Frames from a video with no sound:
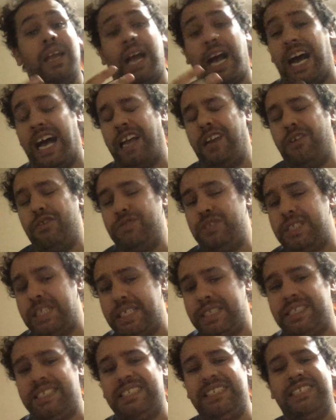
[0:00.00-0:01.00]
I don't
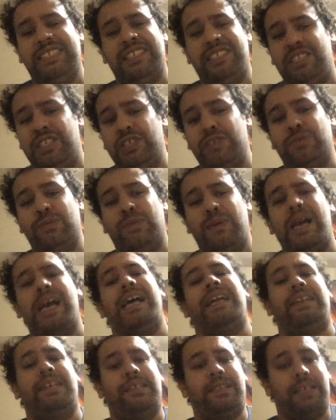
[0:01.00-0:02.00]
just do
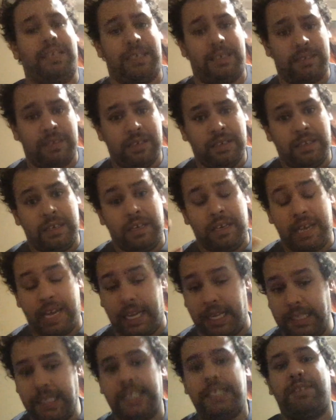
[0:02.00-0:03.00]
anything.
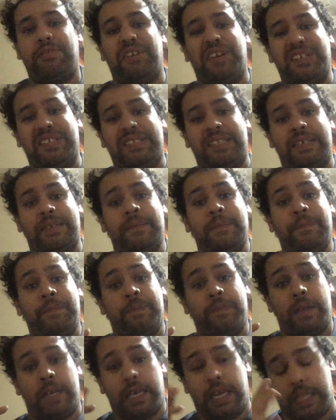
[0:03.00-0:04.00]
And let's face it,
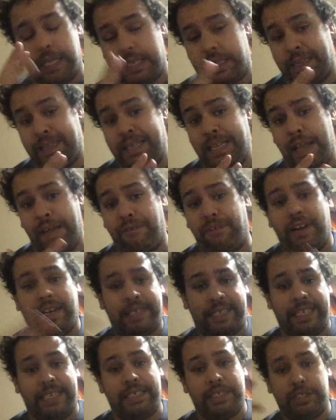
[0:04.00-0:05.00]
if I
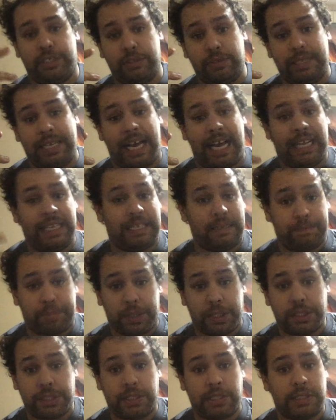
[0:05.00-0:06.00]
didn't do that, then
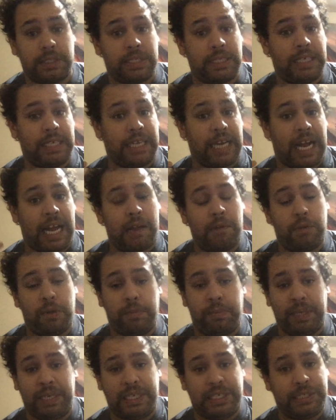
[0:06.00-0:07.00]
personally, I would
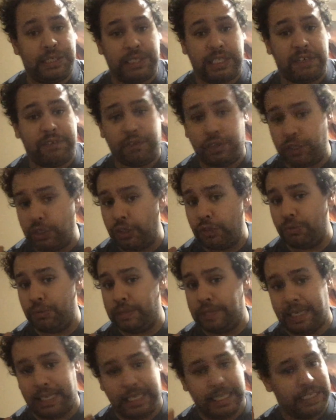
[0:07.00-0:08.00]
be just giving you
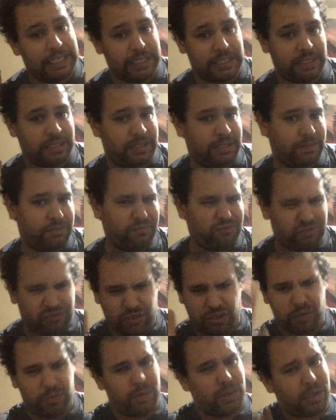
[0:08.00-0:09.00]
guys
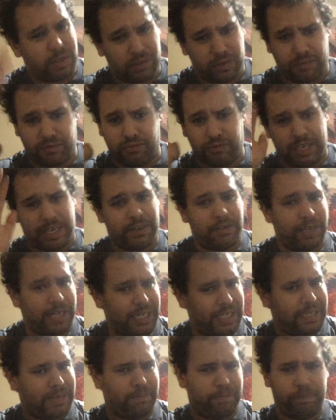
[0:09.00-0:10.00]
rumor,
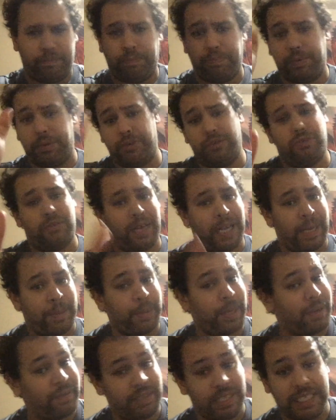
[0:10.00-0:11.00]
rhetoric, and bullcrap
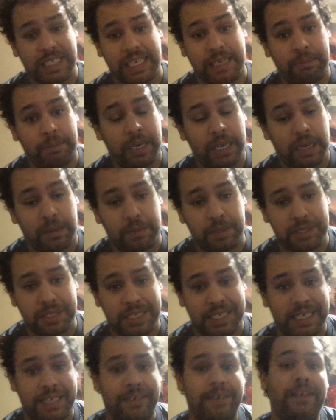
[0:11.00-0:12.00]
every time I come on
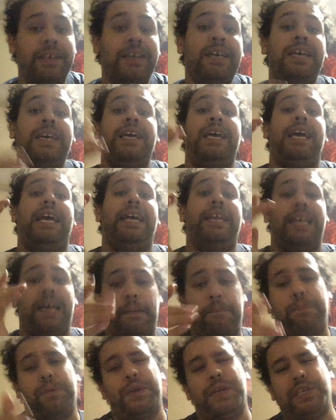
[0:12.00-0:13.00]
the air. And
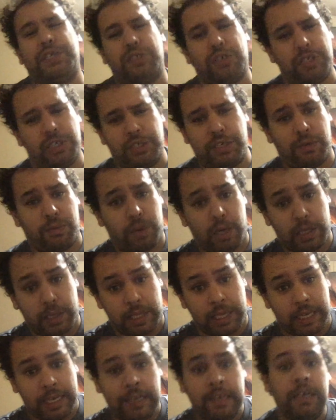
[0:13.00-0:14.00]
I'm pretty sure you don't want
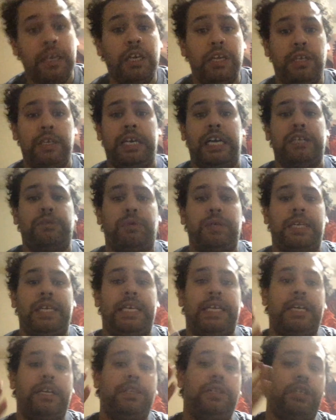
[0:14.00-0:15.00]
that. You guys want to
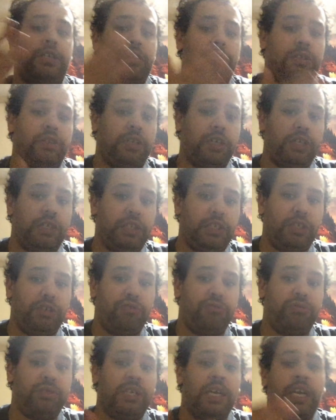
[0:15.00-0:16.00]
hear the good
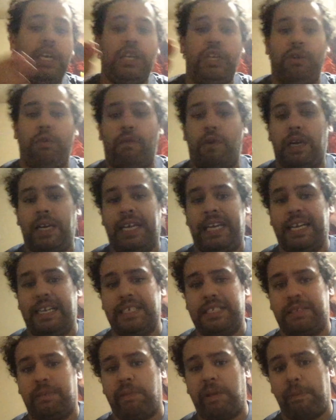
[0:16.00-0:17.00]
news. You want to hear
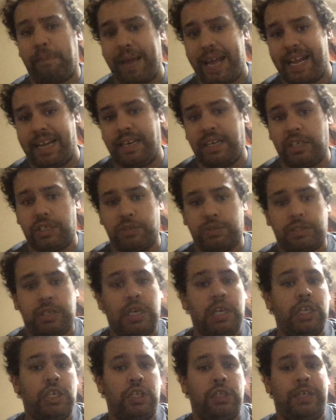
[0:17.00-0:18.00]
some of the bad news.
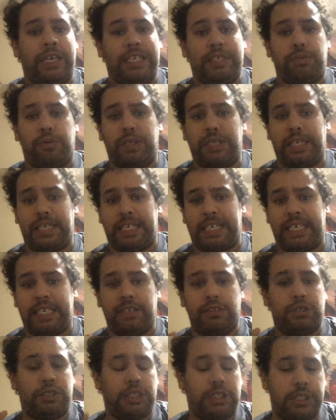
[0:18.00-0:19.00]
You guys want to
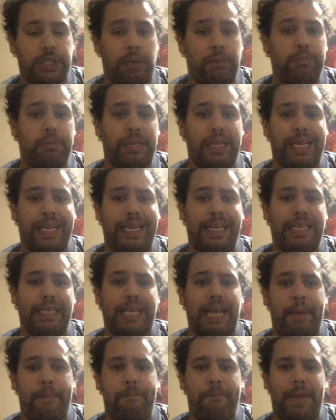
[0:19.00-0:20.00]
hear something
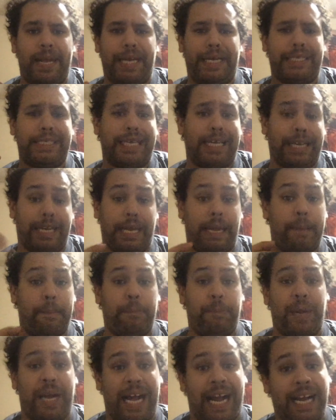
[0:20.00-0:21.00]
that makes an
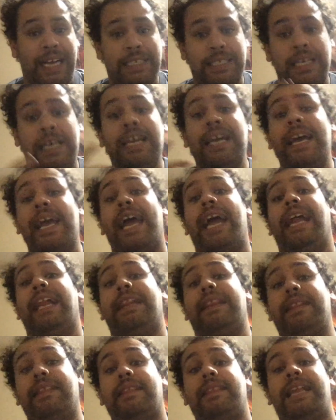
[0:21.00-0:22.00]
impact.
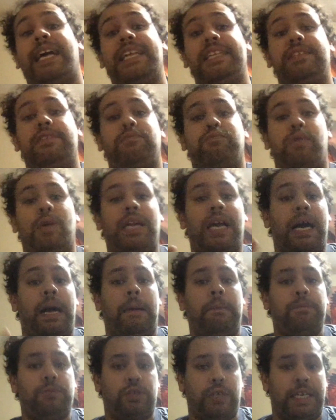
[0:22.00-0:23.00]
And that's what
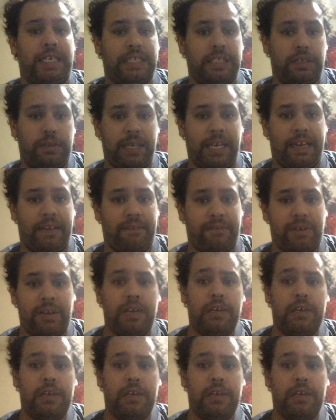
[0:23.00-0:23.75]
I'm trying to give.